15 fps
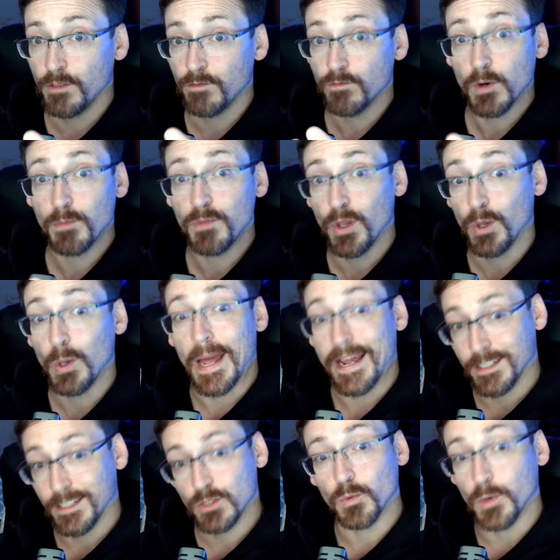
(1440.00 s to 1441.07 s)
from the
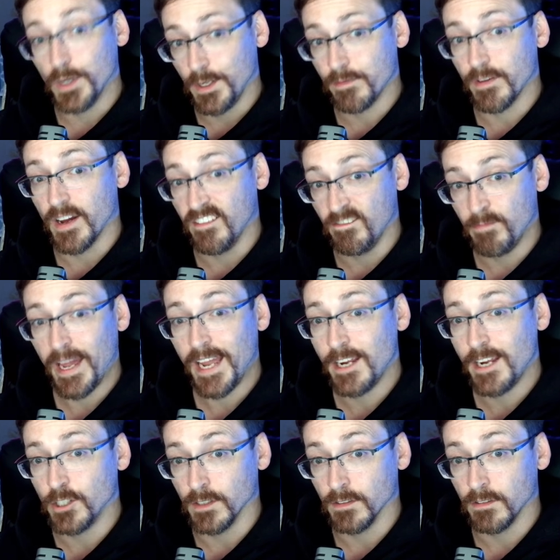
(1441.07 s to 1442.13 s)
last 25
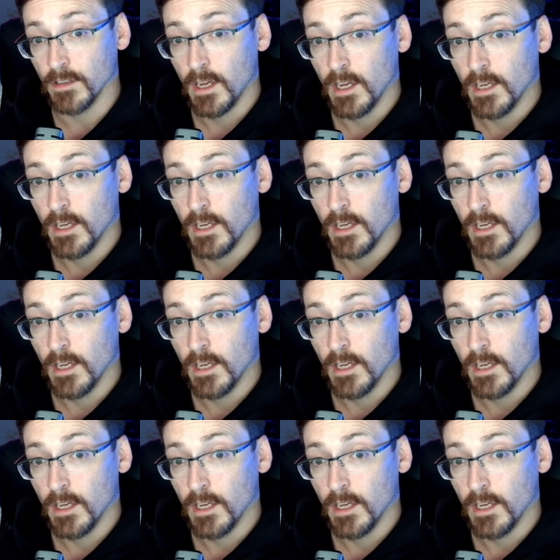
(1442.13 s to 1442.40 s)
pages.